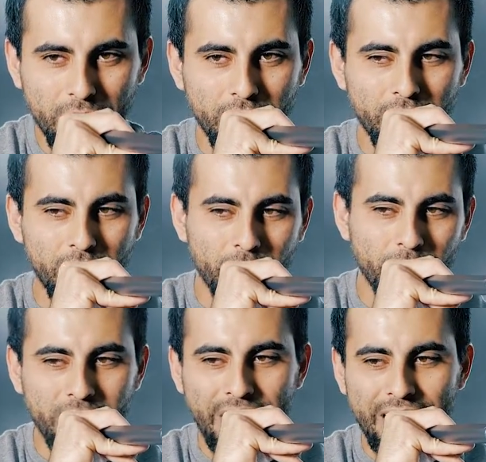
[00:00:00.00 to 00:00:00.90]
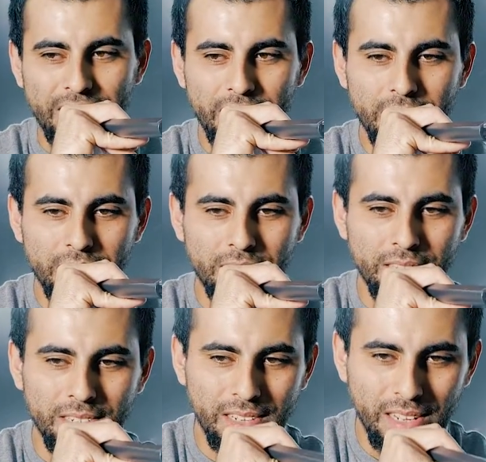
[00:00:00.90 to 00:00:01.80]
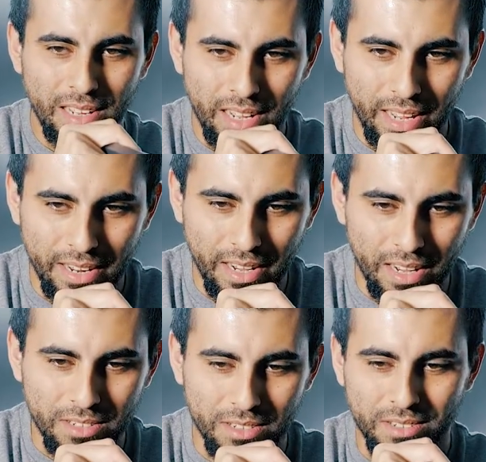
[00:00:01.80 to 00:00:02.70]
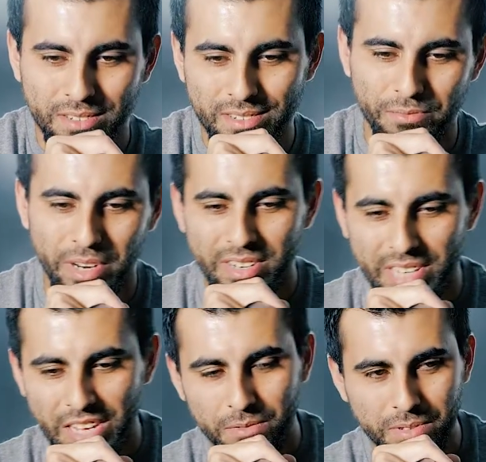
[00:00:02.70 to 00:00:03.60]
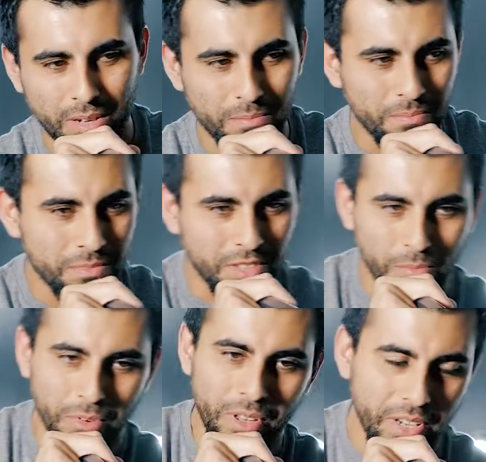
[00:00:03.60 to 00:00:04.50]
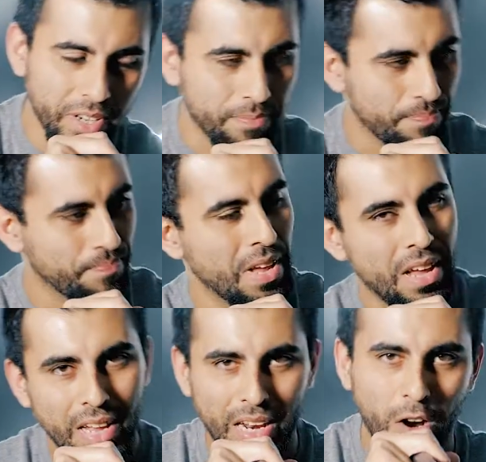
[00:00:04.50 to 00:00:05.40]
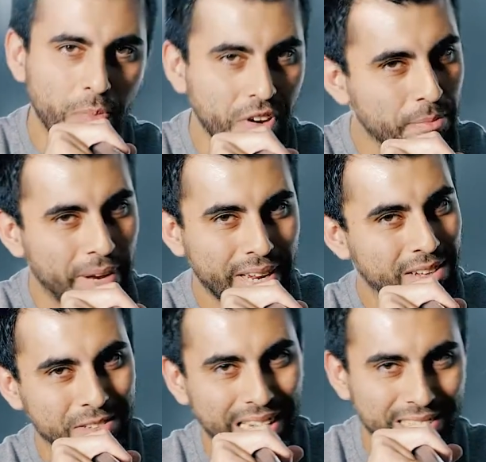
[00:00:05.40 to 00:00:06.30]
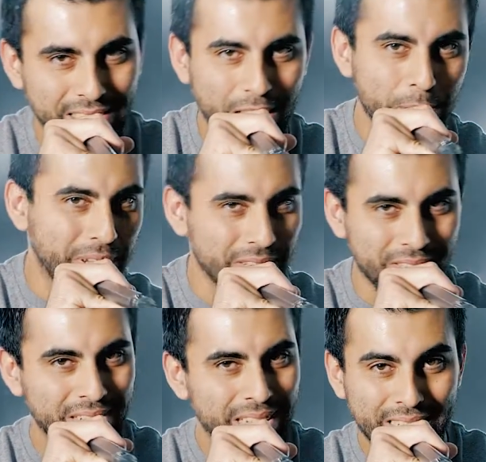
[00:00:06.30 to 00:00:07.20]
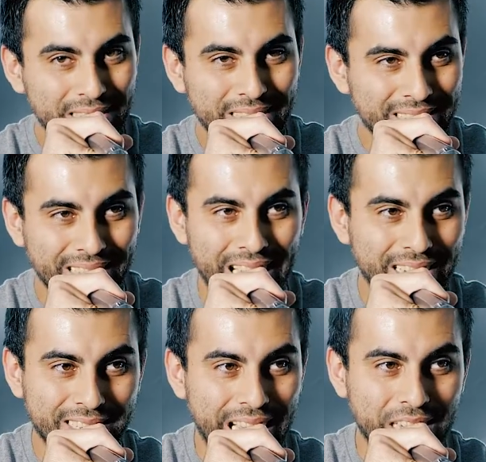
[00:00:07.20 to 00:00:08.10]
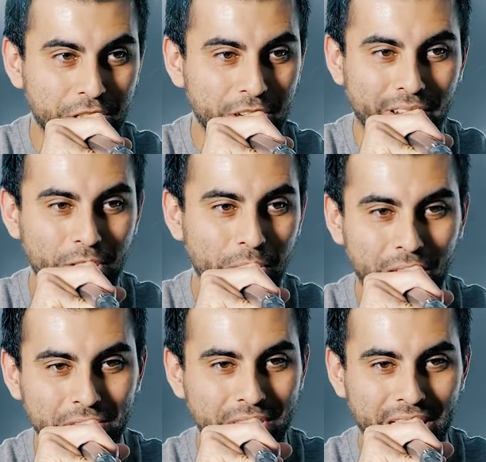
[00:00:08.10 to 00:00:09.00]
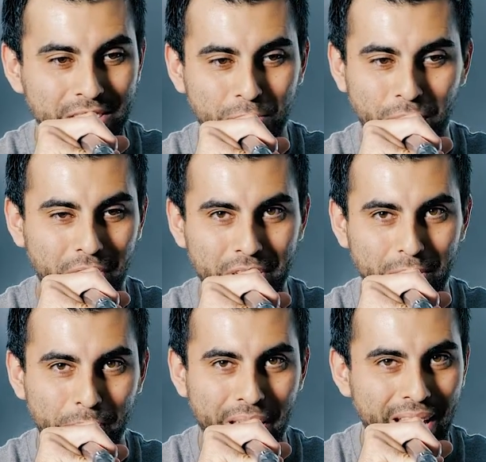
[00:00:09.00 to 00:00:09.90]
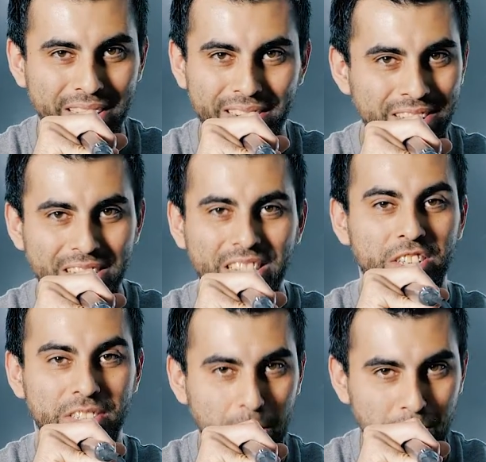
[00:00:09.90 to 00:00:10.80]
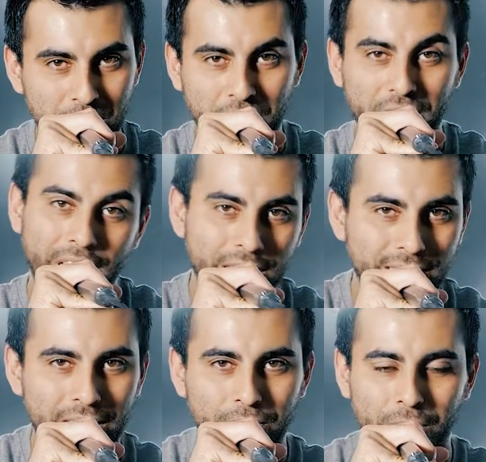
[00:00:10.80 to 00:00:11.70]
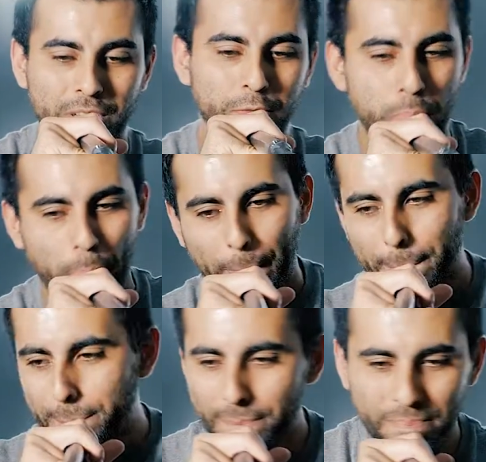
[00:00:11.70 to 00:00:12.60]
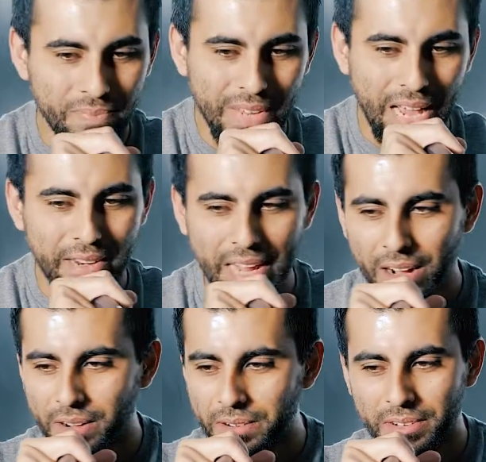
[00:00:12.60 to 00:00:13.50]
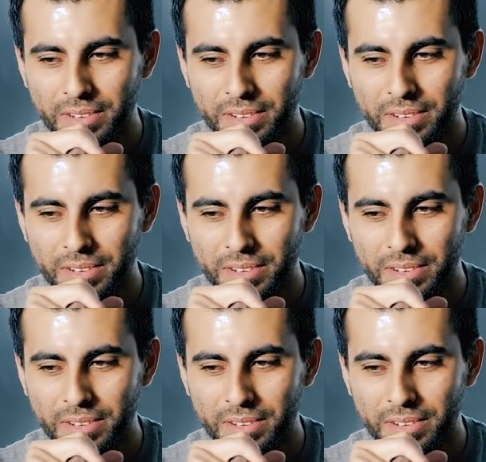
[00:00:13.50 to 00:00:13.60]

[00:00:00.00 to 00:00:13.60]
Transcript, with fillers: the the ideas and uh, just ready to give them something something really good. And I hope everybody else has got the same because last last year I know Alsace brought in the band and stepped it to the next level and now